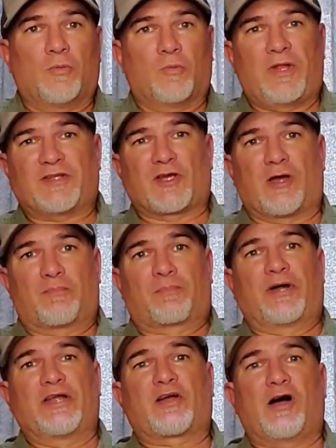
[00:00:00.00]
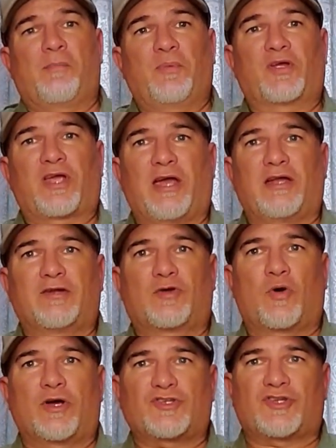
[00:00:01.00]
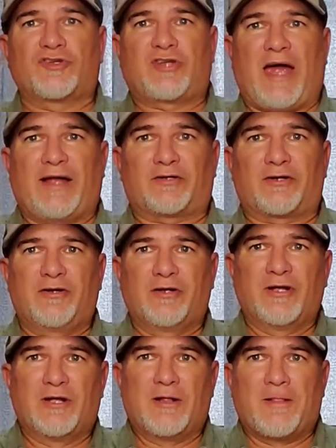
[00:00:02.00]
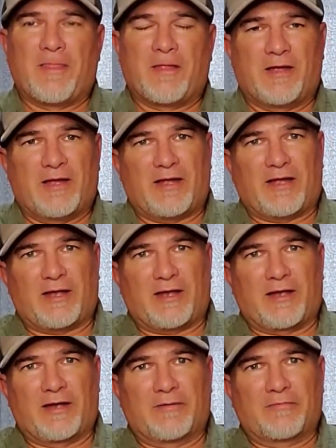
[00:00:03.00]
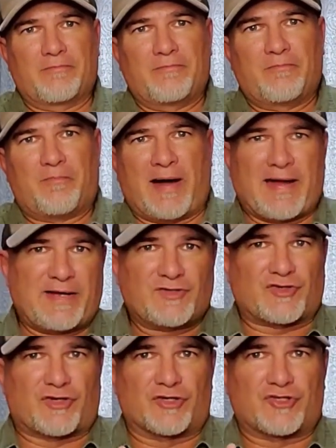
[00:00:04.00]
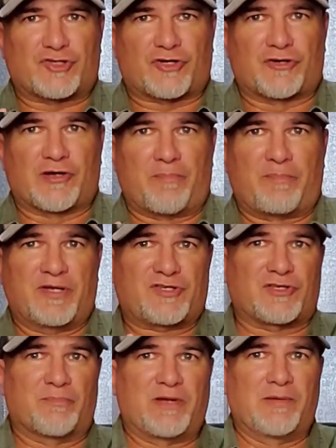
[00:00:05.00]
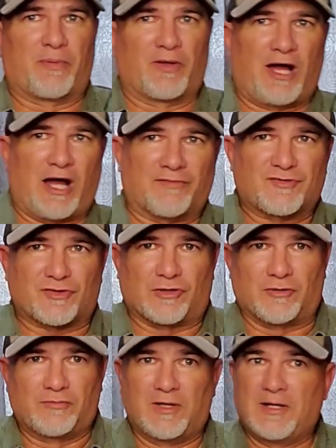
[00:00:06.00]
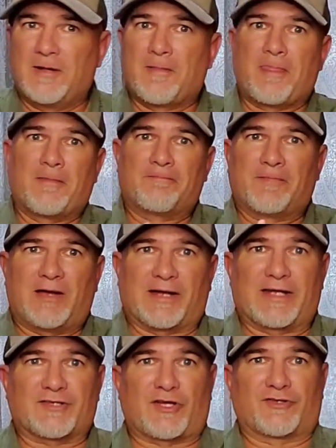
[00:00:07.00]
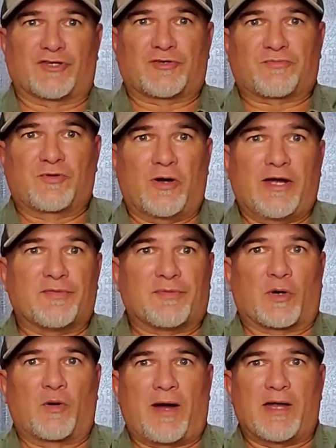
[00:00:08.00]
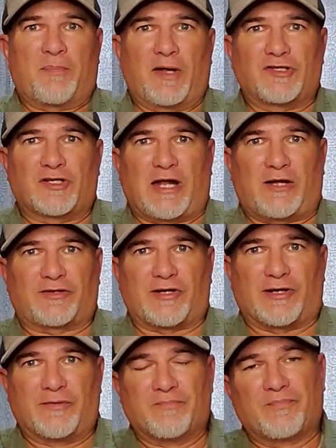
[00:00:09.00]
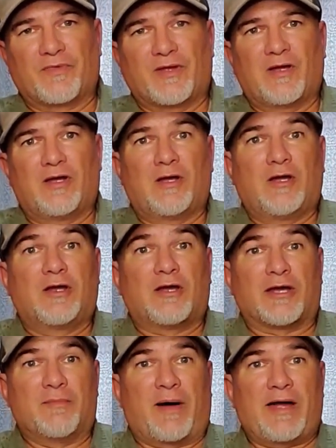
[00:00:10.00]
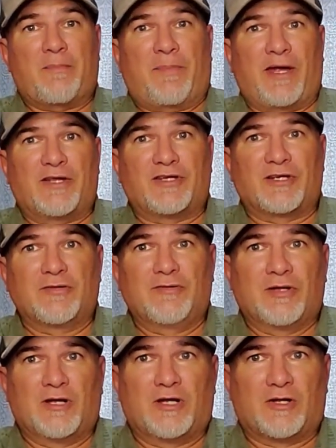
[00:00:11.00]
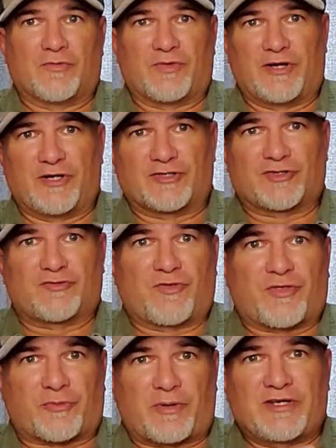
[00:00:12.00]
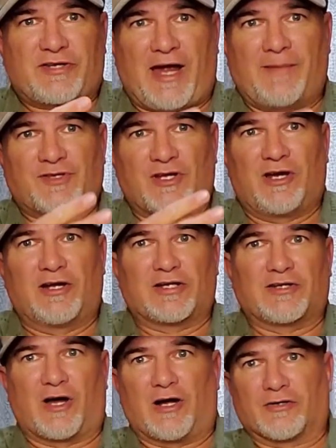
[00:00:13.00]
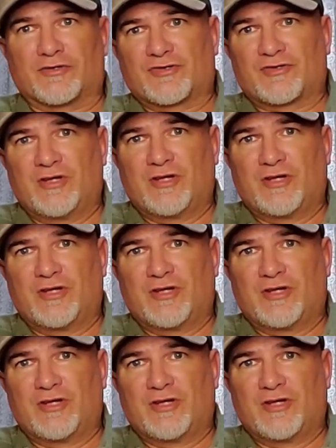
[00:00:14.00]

That's a pretty complicated question, Tyler. And my answer is sure to piss some people off. So I guess I'll just go ahead and throw my opinion out there. In my opinion, there's 3 types of hunting dogs.